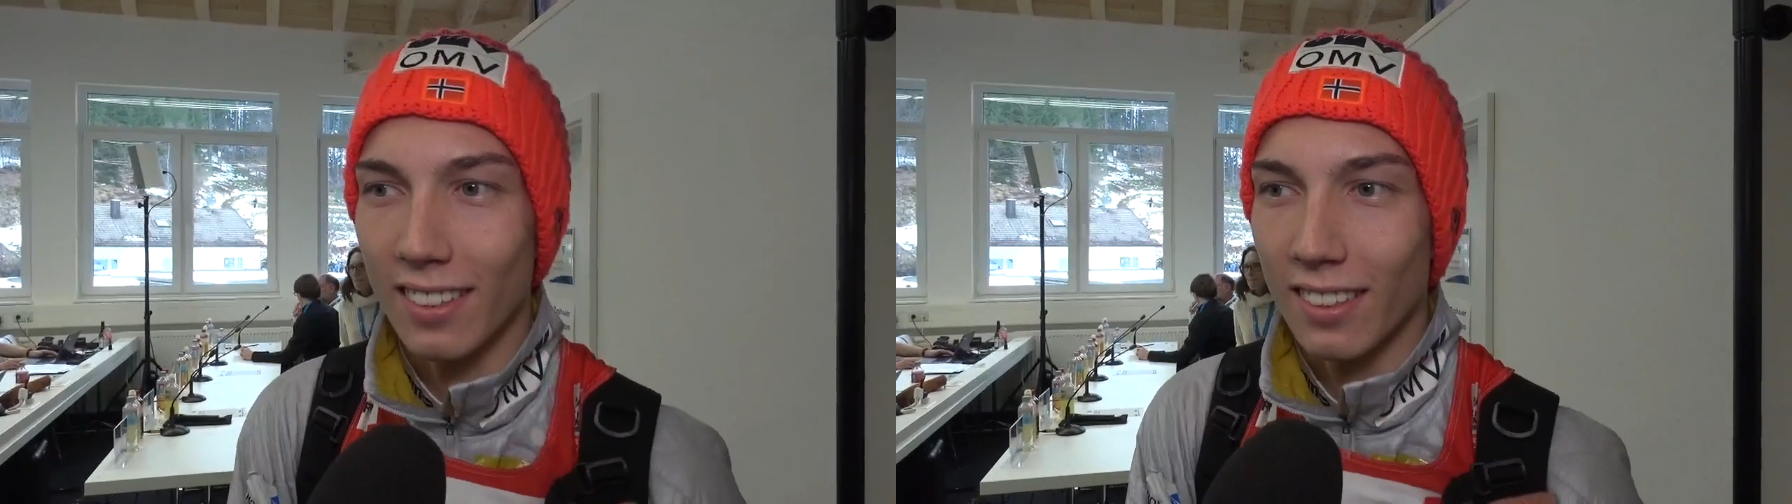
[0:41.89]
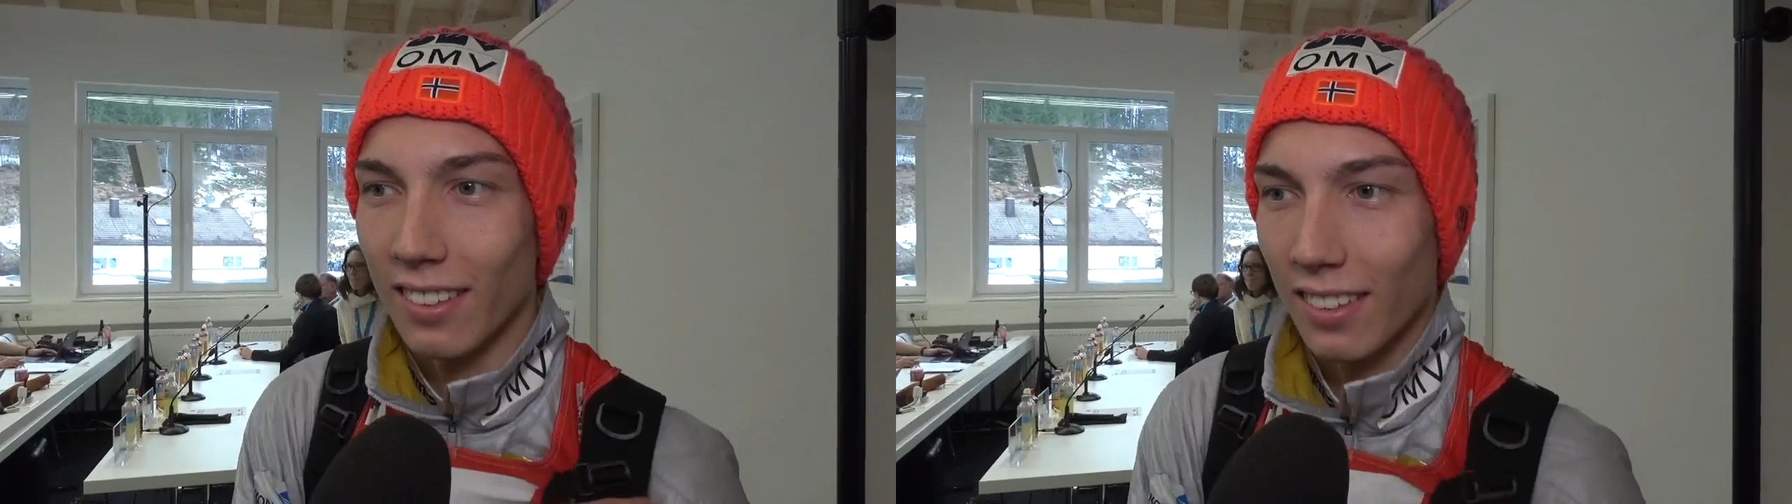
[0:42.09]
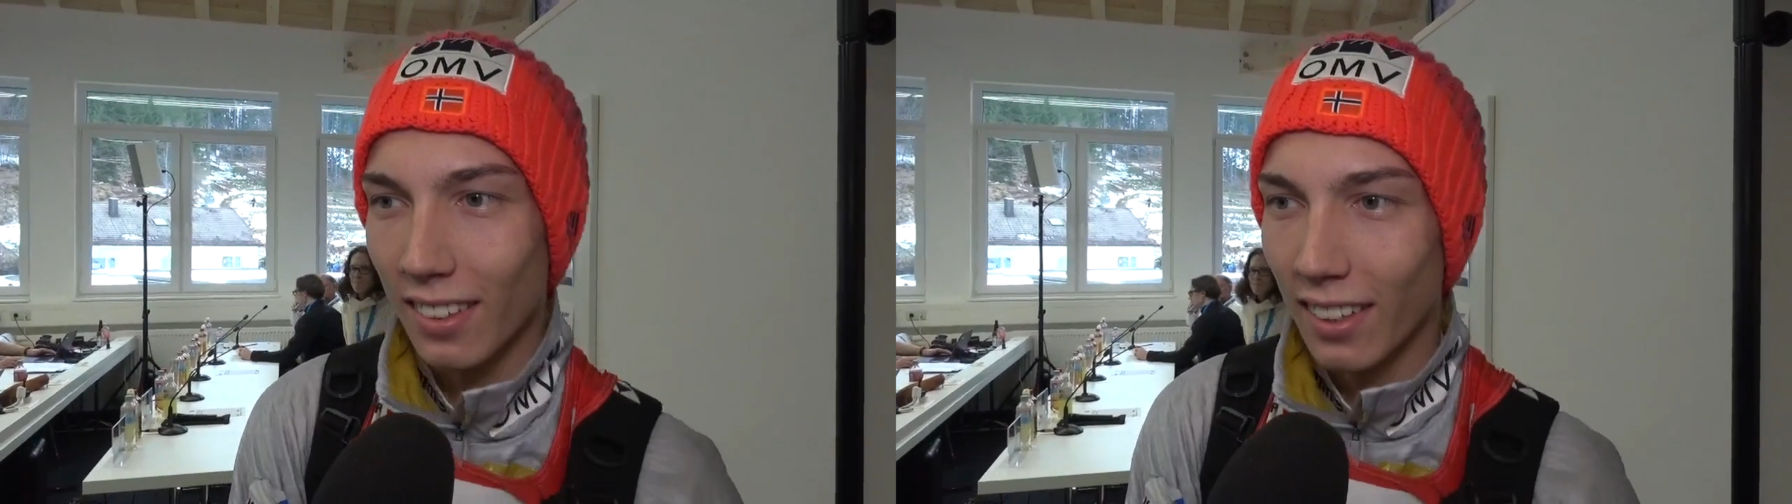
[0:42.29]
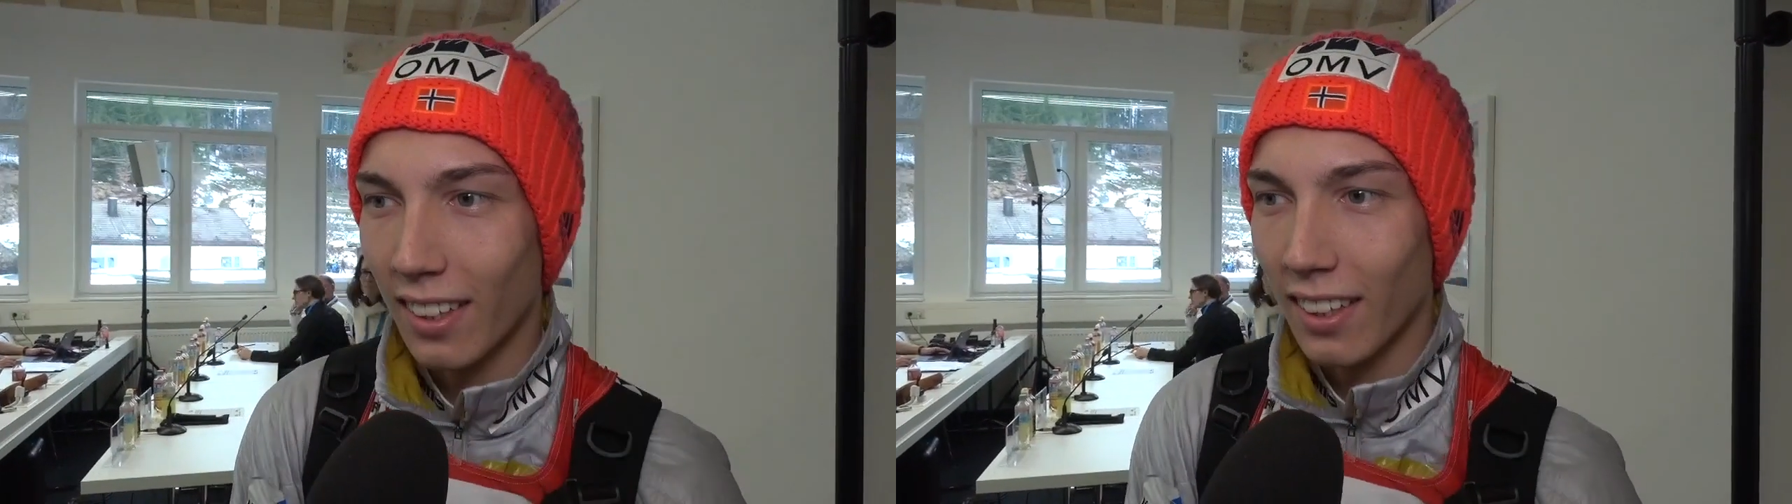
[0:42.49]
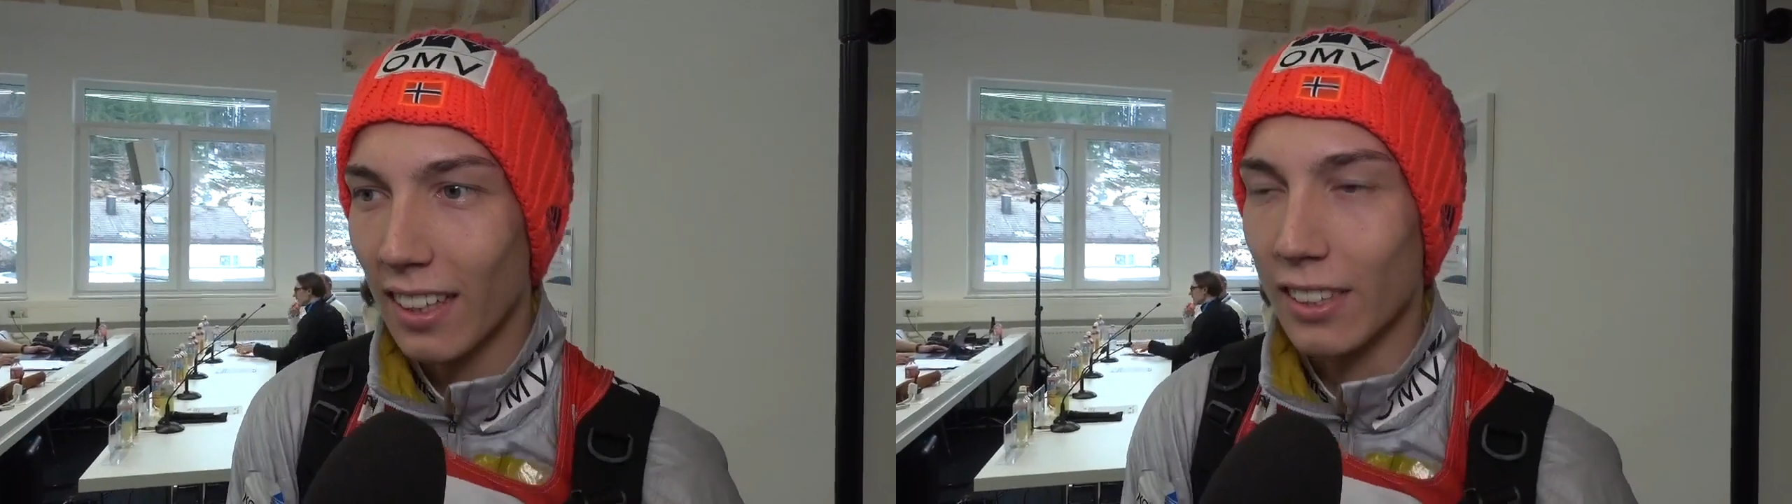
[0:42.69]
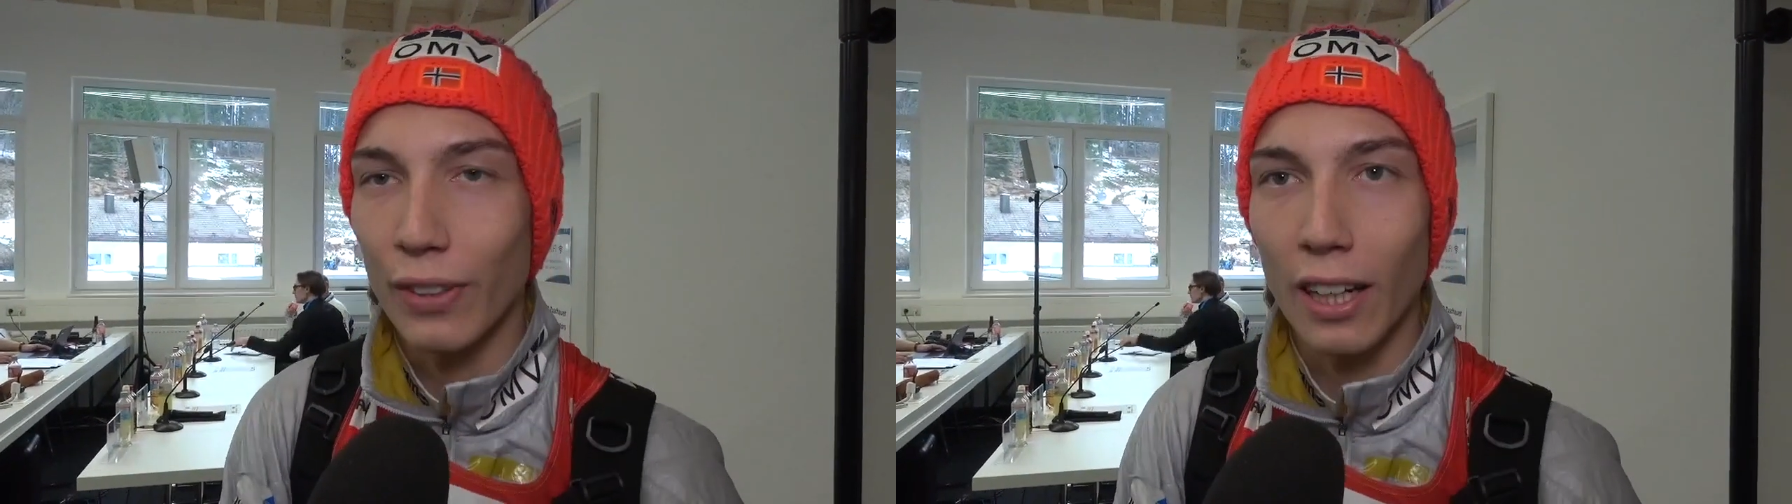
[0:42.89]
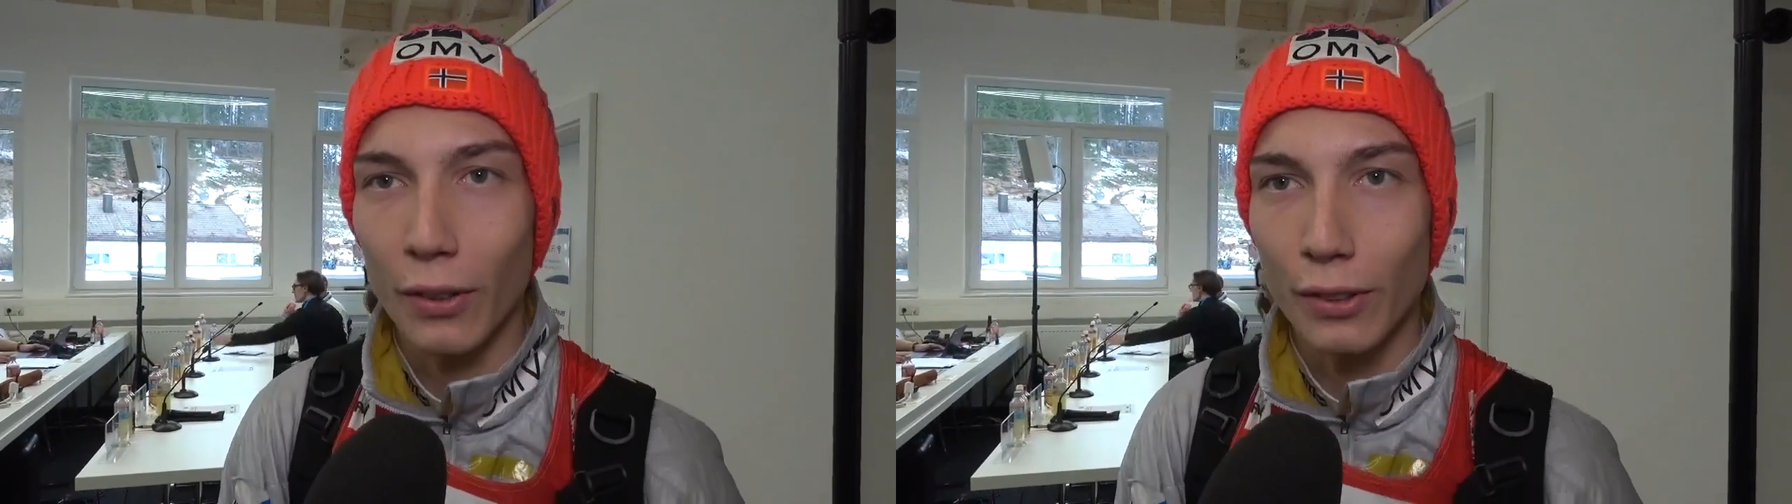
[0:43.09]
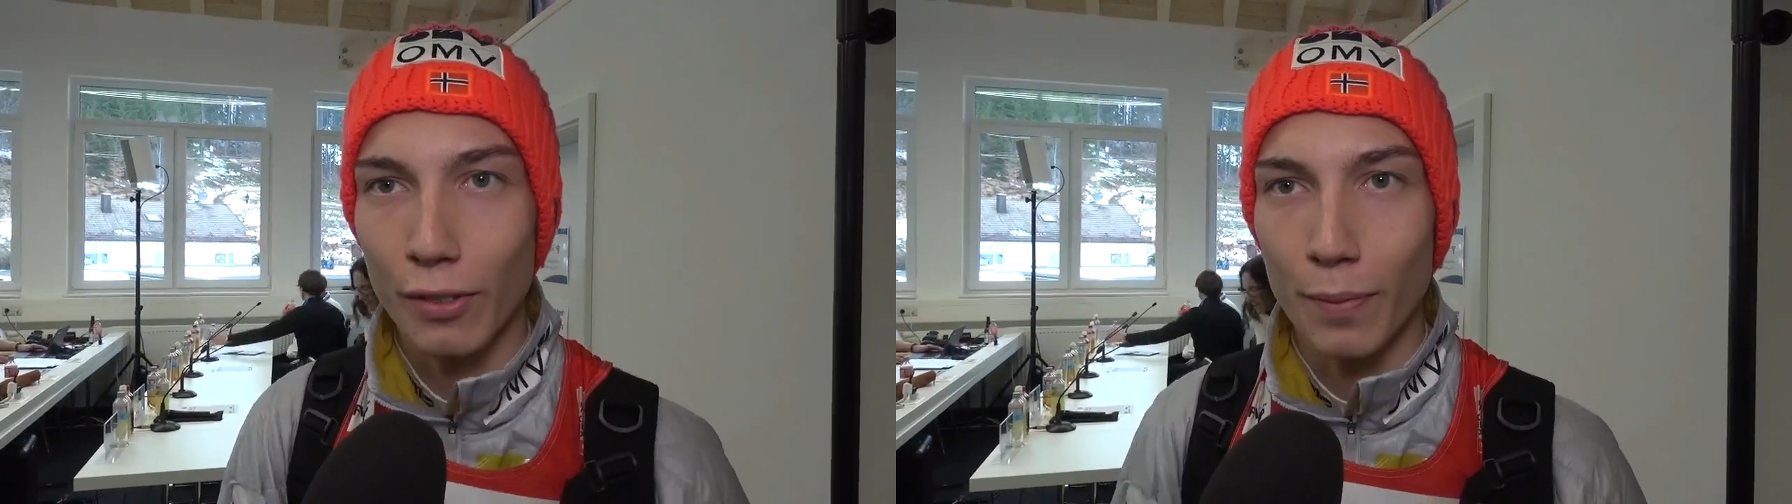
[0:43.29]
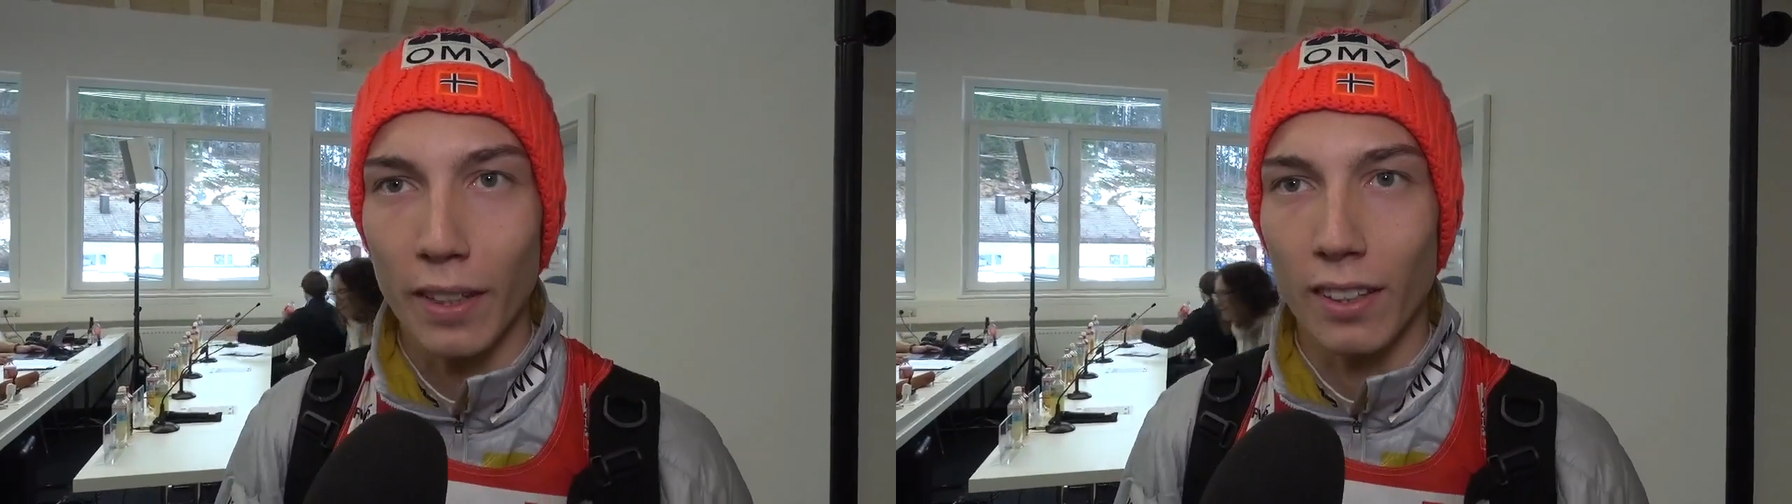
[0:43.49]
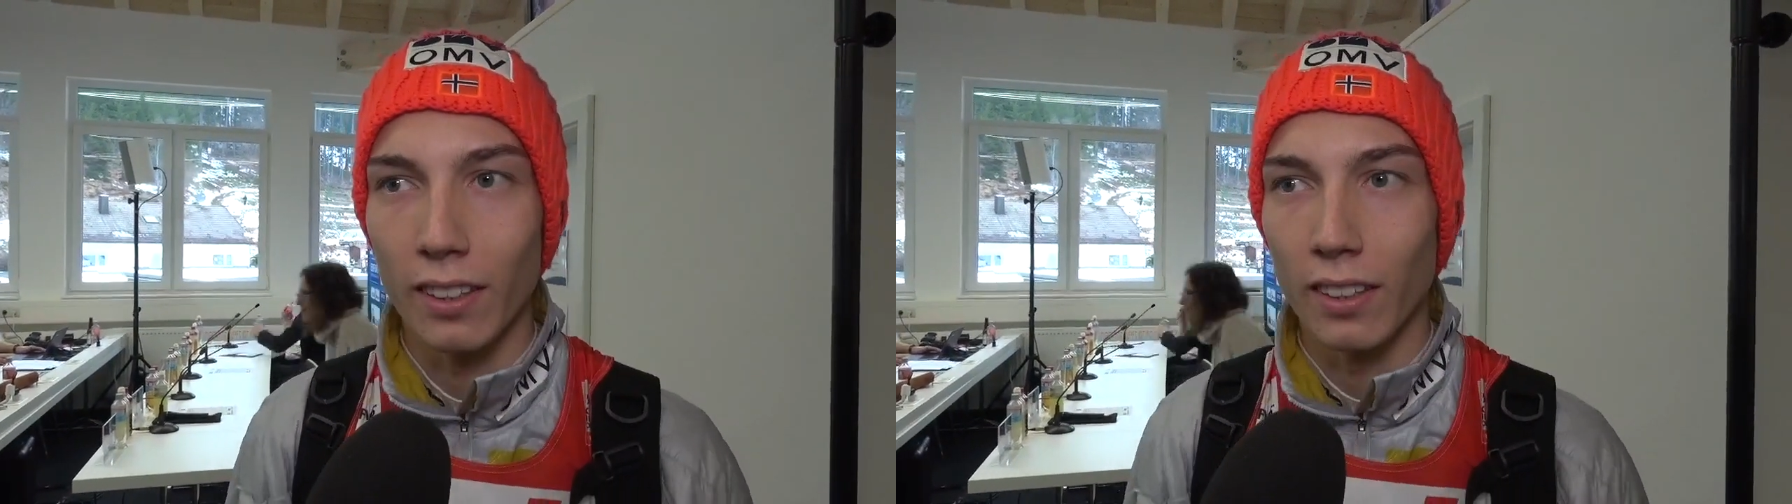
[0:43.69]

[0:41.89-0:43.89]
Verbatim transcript: uh, it's really huge for me.